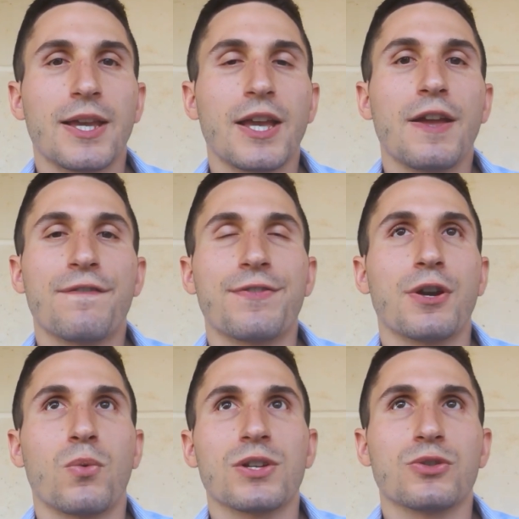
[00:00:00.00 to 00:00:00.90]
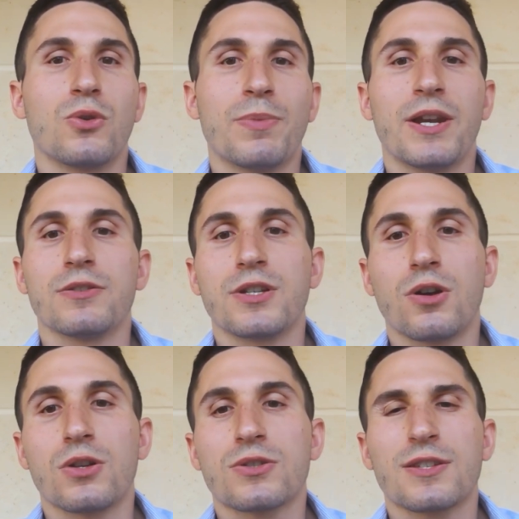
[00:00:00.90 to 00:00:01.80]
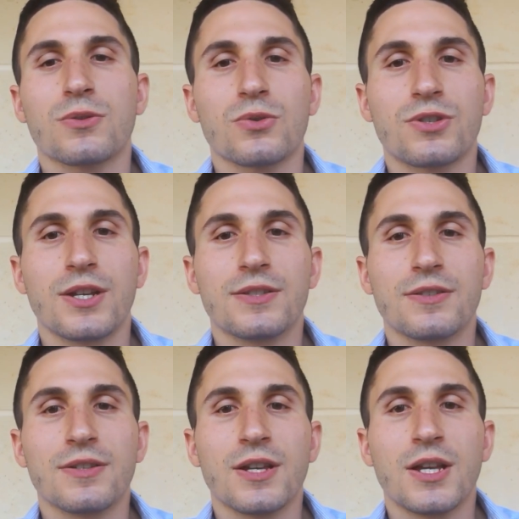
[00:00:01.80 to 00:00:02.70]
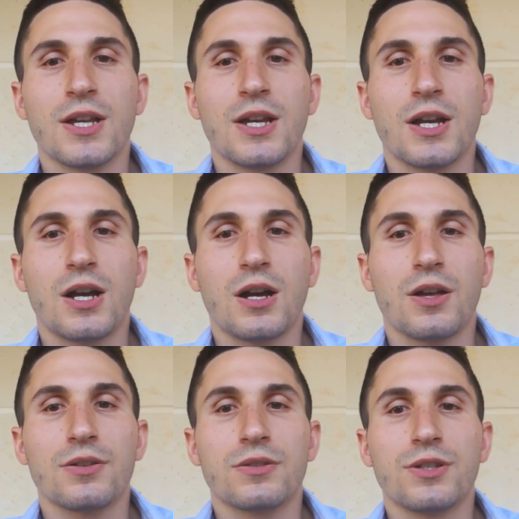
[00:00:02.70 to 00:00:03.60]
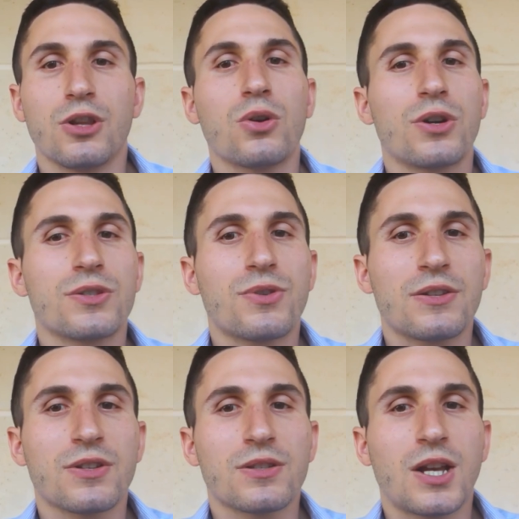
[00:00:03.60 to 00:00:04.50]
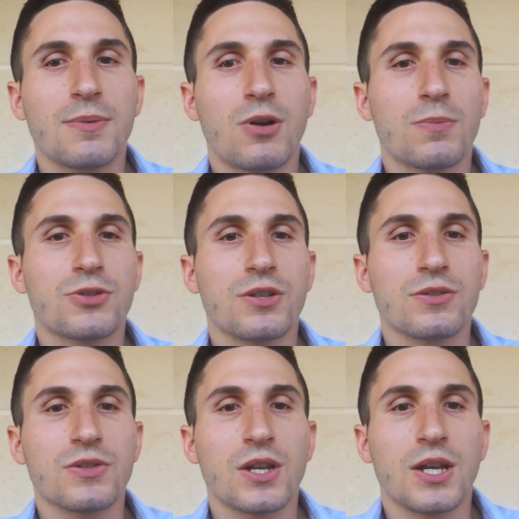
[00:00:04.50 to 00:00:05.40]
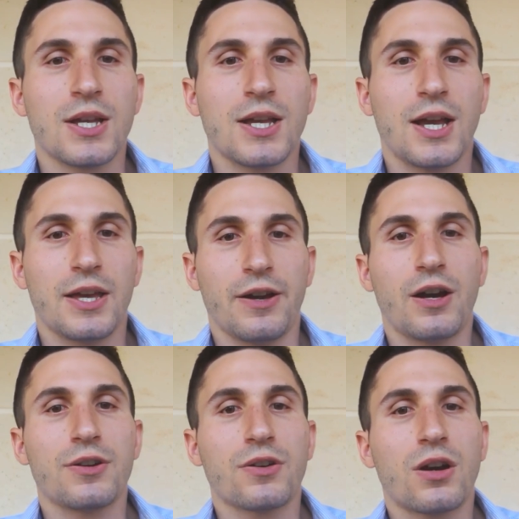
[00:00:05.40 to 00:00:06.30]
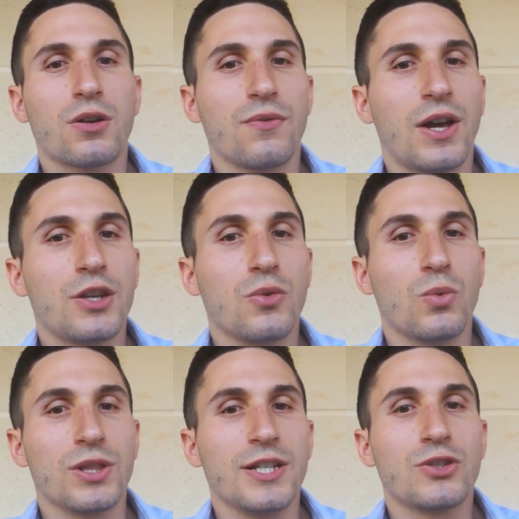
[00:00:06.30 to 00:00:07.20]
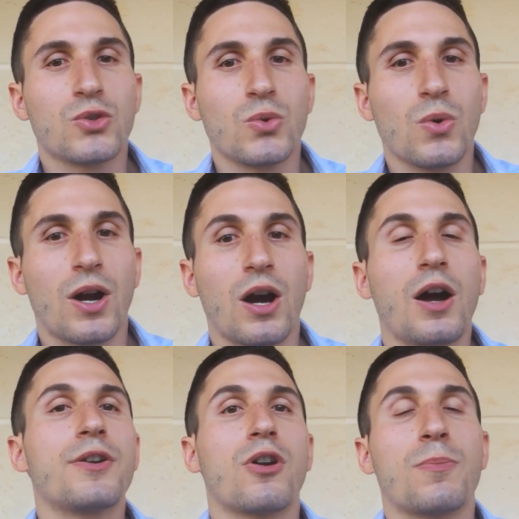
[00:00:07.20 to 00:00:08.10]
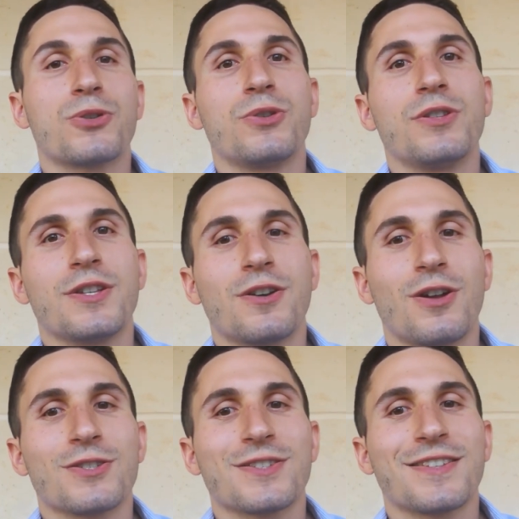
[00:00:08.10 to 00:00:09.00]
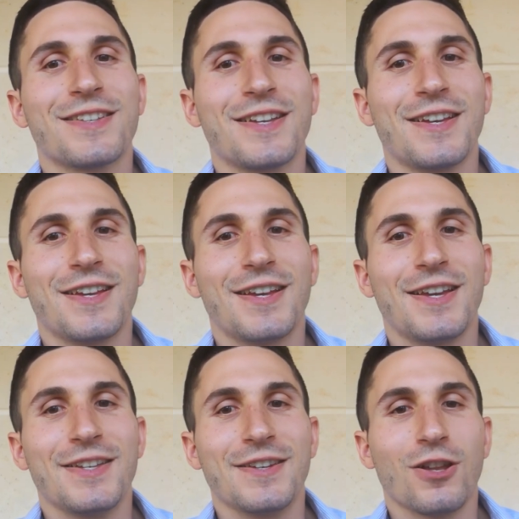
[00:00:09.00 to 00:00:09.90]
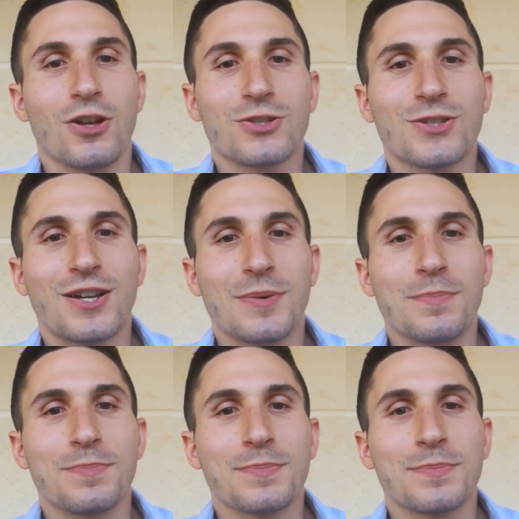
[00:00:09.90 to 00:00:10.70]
if there was no penalty cost associated. The longer transit time options and higher cargo value would lead to a higher opportunity cost in lost time.